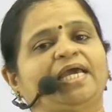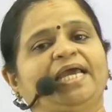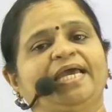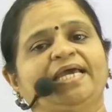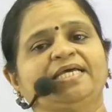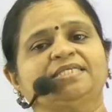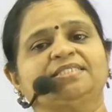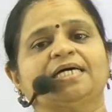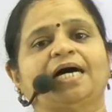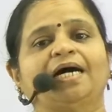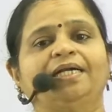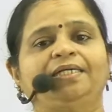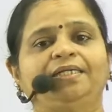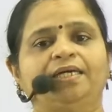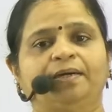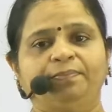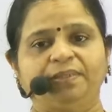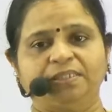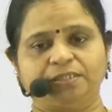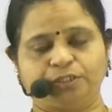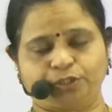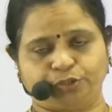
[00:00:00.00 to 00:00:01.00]
is a
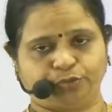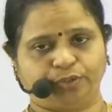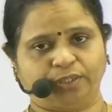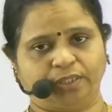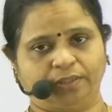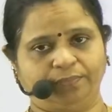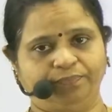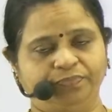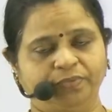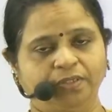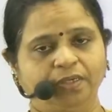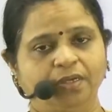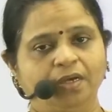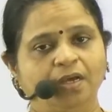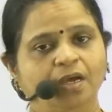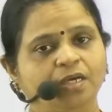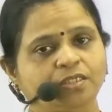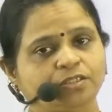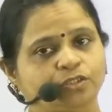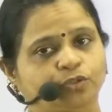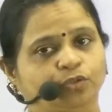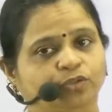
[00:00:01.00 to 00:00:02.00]
double sugar.
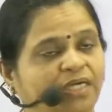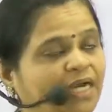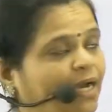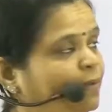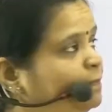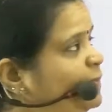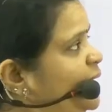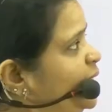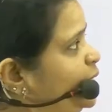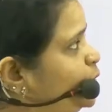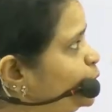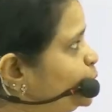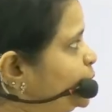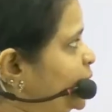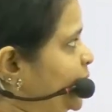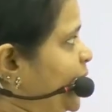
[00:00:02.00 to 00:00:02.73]
So coming to the